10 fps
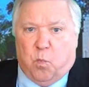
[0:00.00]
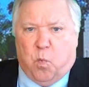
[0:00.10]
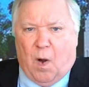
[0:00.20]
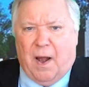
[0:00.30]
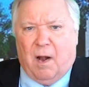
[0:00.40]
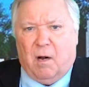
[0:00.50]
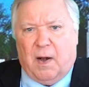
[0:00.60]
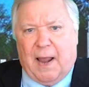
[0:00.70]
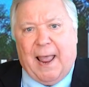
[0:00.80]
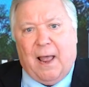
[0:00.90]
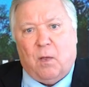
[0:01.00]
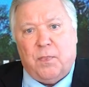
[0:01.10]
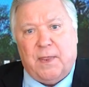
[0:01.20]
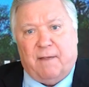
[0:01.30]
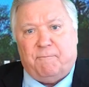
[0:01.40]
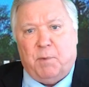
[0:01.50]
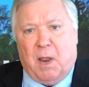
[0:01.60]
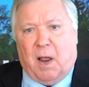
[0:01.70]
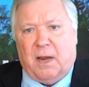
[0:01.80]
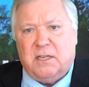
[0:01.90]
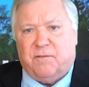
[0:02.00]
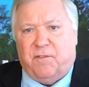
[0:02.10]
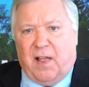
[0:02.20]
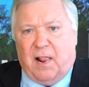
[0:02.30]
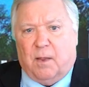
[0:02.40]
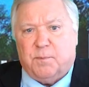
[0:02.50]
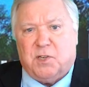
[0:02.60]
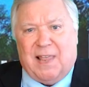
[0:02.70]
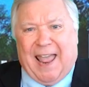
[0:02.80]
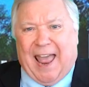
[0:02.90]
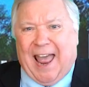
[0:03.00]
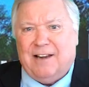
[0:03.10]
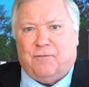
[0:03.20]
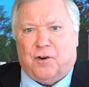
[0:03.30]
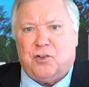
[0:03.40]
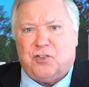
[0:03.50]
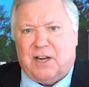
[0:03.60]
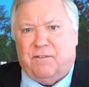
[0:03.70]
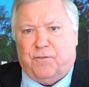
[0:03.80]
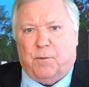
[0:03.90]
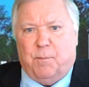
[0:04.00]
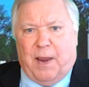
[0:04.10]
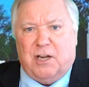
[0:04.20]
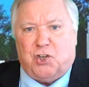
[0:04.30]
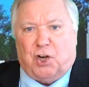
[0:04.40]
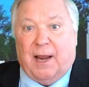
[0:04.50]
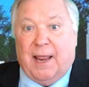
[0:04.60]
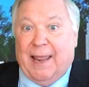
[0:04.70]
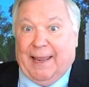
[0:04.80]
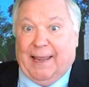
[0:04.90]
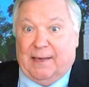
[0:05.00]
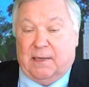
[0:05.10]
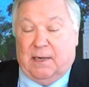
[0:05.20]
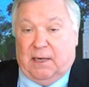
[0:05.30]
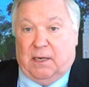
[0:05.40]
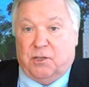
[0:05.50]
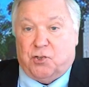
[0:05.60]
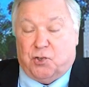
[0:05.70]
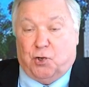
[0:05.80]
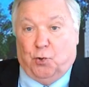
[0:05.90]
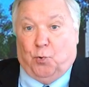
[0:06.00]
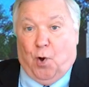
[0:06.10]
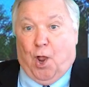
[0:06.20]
where and how the FBI develops the adverse information it needs to